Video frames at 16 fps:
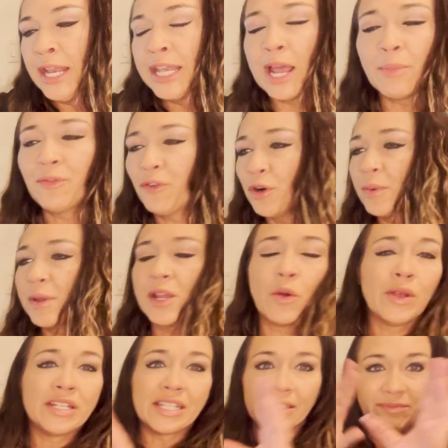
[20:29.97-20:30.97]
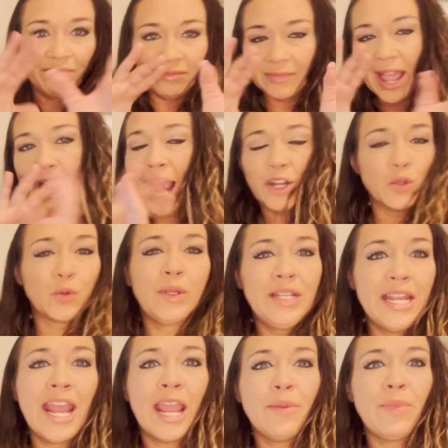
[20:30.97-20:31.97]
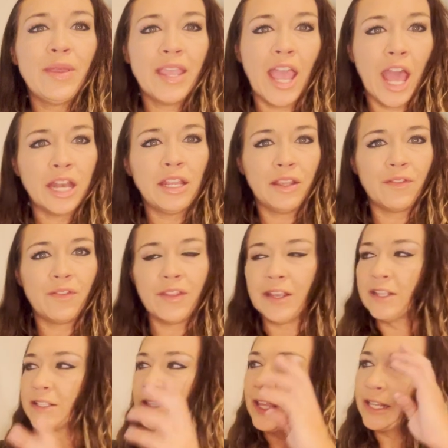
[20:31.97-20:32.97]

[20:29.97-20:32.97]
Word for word: Now, before we go into actually naming any of these,